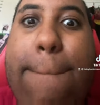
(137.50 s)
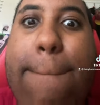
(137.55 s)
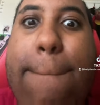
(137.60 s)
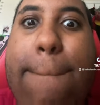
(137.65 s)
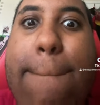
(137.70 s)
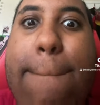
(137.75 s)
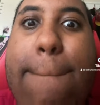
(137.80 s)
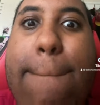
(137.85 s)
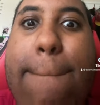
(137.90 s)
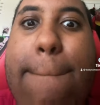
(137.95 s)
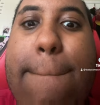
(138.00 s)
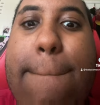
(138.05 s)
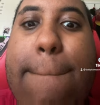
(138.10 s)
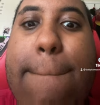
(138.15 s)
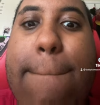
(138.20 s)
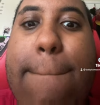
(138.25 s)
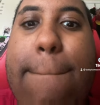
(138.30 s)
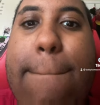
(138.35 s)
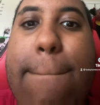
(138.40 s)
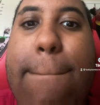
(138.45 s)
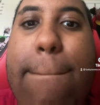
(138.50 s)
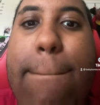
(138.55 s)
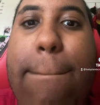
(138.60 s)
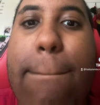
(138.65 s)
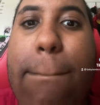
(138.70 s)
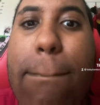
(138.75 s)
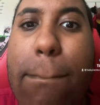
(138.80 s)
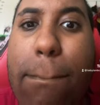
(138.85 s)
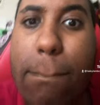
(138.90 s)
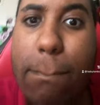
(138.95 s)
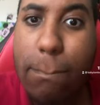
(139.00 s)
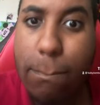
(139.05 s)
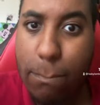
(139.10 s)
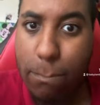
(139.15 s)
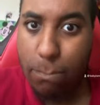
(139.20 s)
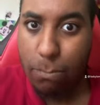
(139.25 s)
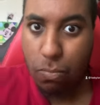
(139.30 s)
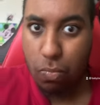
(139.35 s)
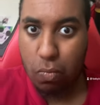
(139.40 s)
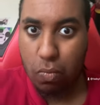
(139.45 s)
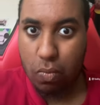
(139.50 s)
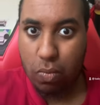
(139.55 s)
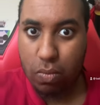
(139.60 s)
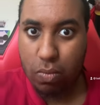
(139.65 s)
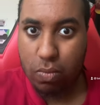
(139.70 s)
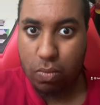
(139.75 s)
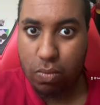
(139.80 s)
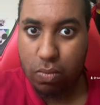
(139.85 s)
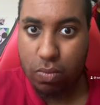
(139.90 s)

(silence)